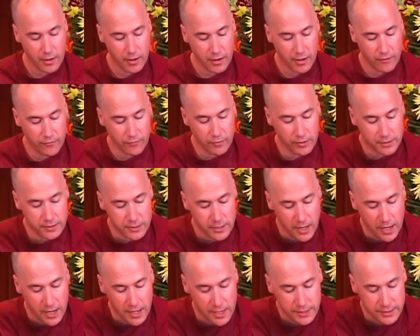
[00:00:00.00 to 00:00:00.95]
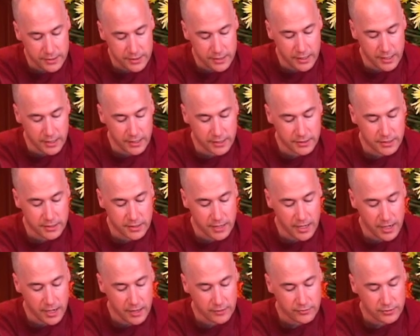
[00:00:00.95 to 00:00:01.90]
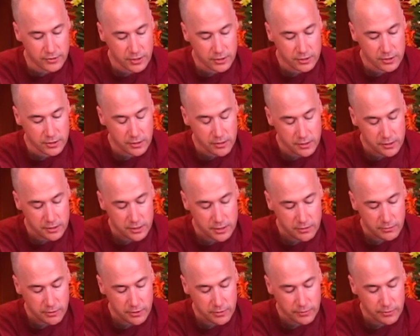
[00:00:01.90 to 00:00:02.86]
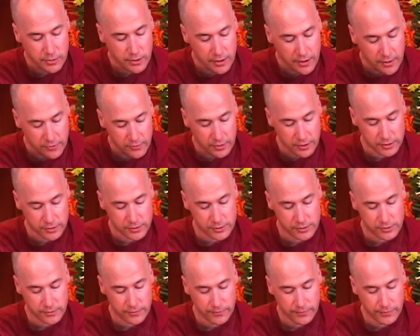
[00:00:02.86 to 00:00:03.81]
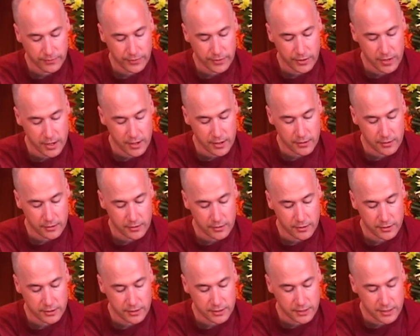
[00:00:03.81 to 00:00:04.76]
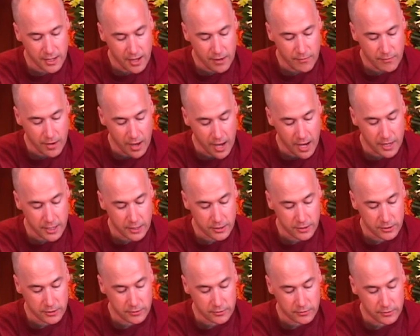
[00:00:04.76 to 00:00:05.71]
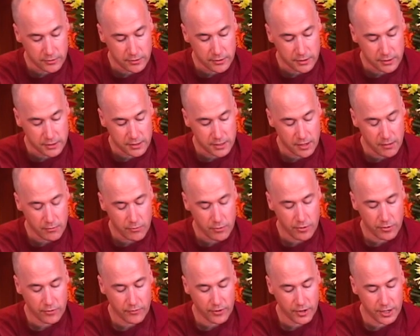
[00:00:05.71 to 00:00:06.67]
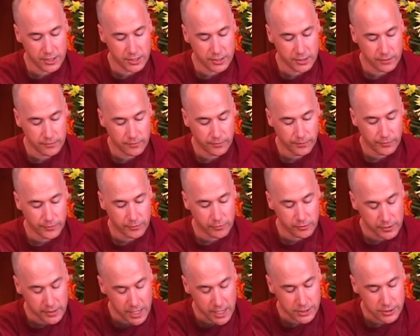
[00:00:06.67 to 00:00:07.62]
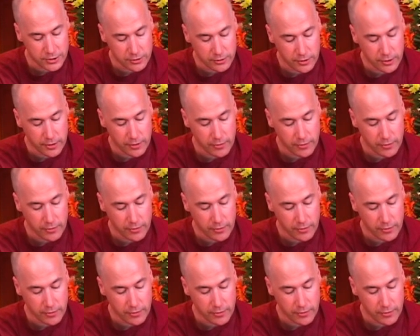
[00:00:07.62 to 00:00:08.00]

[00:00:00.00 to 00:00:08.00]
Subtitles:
If one dies in a state of such consummate benevolence, then this same attitude, this same motivation, will naturally